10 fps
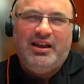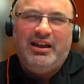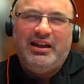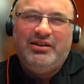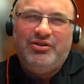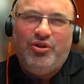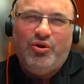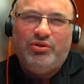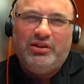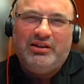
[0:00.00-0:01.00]
and I
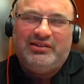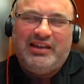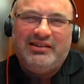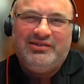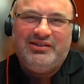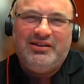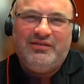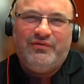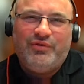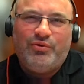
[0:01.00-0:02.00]
know the intensity
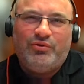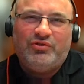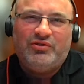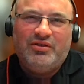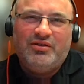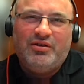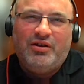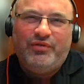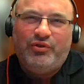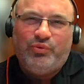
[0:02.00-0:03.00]
of those
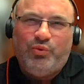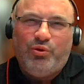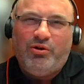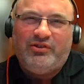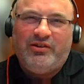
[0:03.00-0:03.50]
of those words.